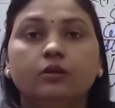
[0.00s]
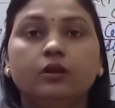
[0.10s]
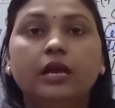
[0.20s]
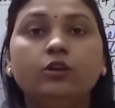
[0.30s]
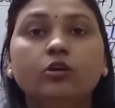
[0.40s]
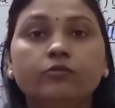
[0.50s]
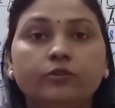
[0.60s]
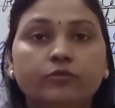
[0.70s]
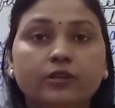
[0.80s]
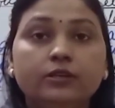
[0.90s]
Hello
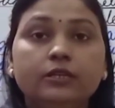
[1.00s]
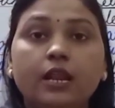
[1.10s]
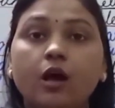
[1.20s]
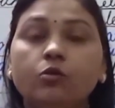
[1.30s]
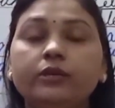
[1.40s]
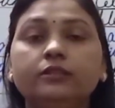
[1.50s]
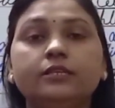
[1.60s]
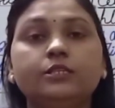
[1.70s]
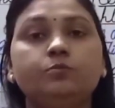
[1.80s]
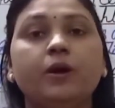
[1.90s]
everyone. Now in
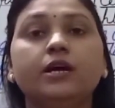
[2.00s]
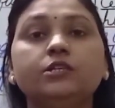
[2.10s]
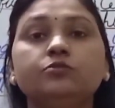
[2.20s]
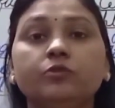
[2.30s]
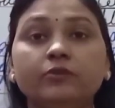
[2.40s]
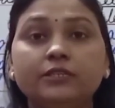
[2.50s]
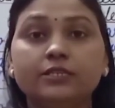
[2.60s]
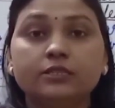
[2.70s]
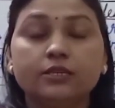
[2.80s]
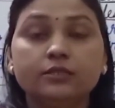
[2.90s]
this part we will
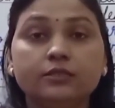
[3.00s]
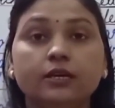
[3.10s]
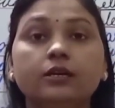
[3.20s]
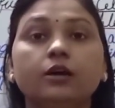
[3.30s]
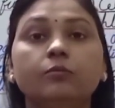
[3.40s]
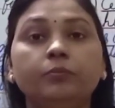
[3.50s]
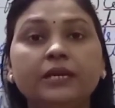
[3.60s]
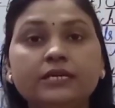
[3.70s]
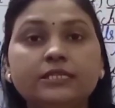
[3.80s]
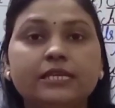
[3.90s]
discuss the
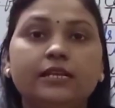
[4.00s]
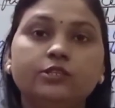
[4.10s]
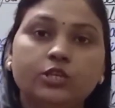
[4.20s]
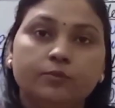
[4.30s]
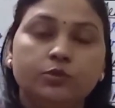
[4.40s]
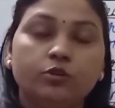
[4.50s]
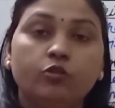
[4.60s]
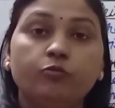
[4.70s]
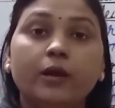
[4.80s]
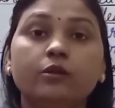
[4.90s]
complete cell chapter
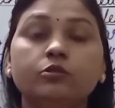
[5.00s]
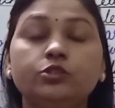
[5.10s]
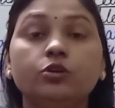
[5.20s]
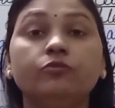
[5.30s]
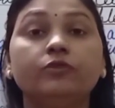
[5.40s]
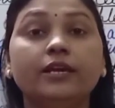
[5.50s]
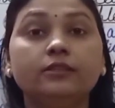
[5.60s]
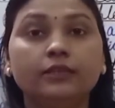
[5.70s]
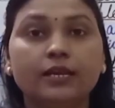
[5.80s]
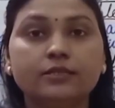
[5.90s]
of biology of
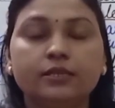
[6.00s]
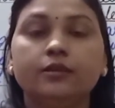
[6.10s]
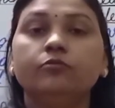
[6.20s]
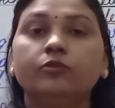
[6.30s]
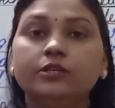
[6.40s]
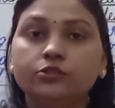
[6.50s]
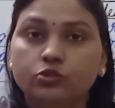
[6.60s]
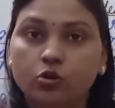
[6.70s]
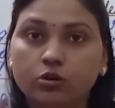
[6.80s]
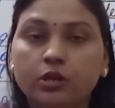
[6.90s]
9th class in one
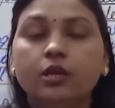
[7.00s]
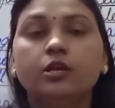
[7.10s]
shot.